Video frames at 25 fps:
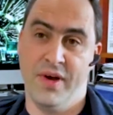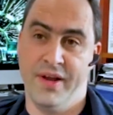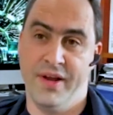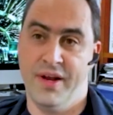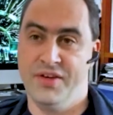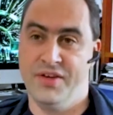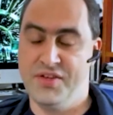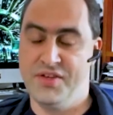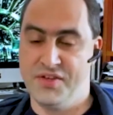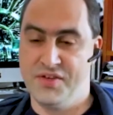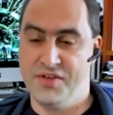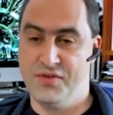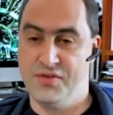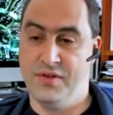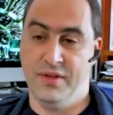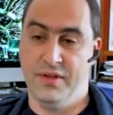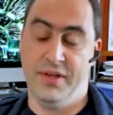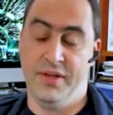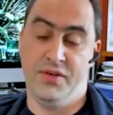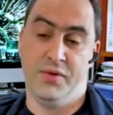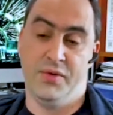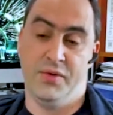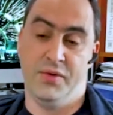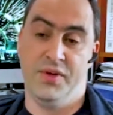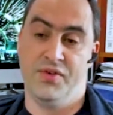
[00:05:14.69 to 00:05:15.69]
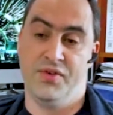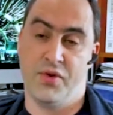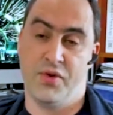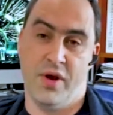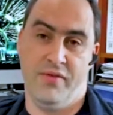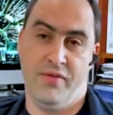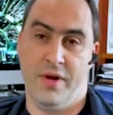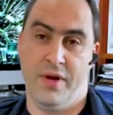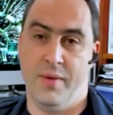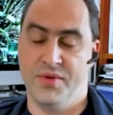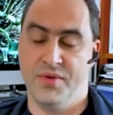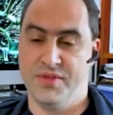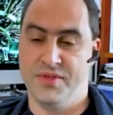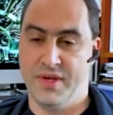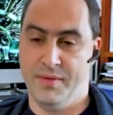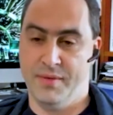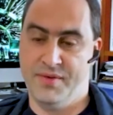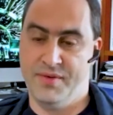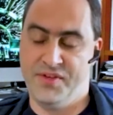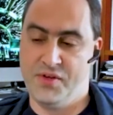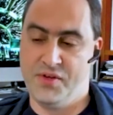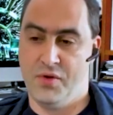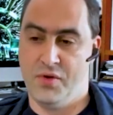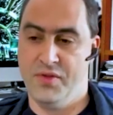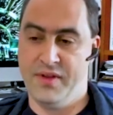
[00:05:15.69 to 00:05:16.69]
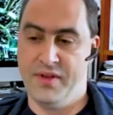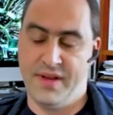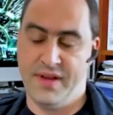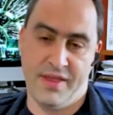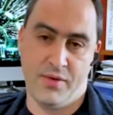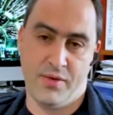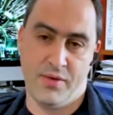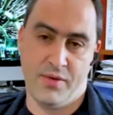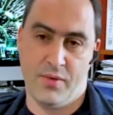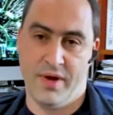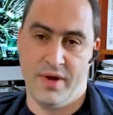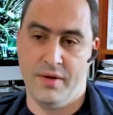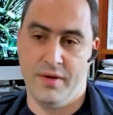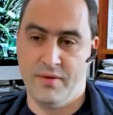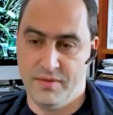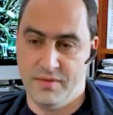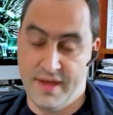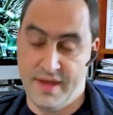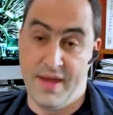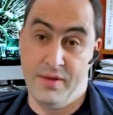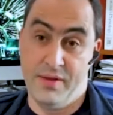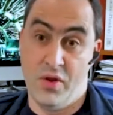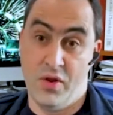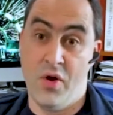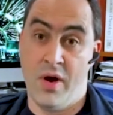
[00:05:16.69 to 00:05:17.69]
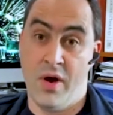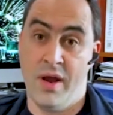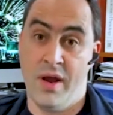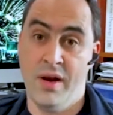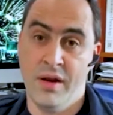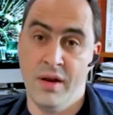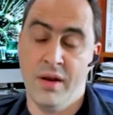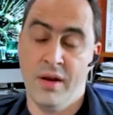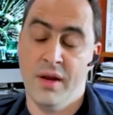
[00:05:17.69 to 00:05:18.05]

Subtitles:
and I just literally drove it up because I sold another one that night,